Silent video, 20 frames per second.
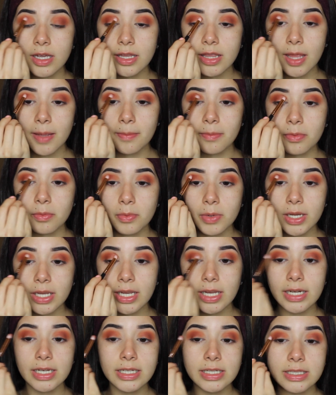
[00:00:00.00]
And then
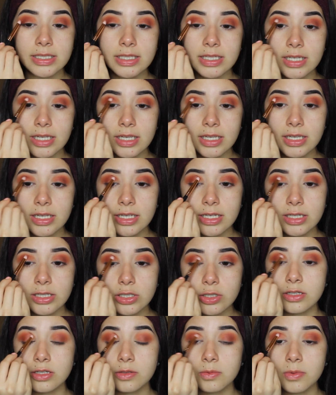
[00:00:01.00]
bringing it in
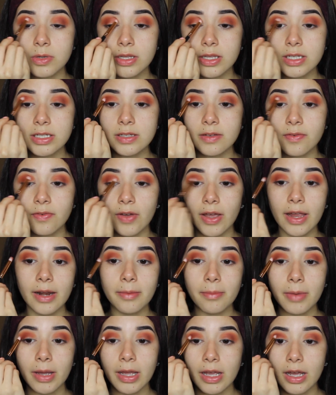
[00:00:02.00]
to really
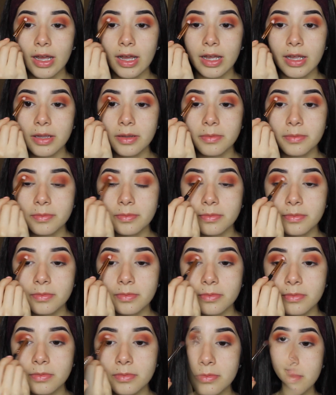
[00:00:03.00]
define my eye.
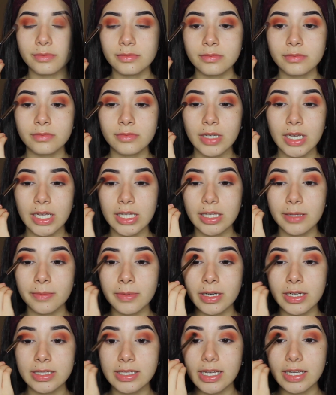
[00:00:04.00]
And then I'm
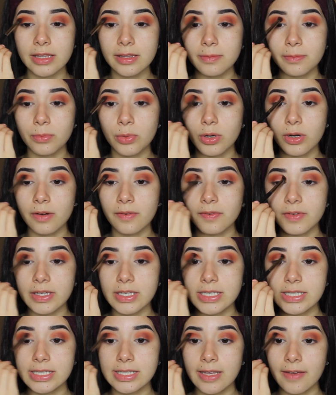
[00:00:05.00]
going to take the Morphe
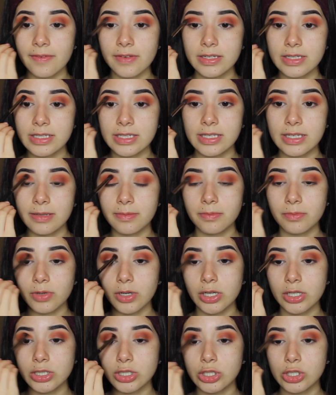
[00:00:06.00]
E17
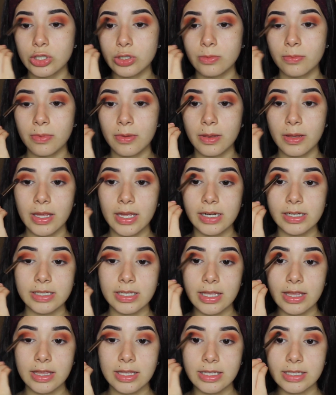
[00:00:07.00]
brush to blend
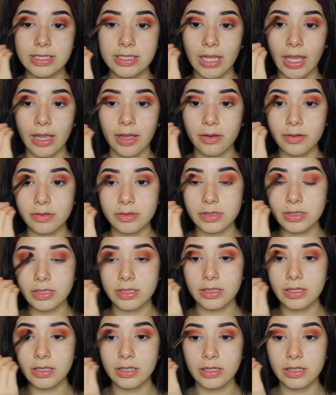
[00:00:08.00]
this out.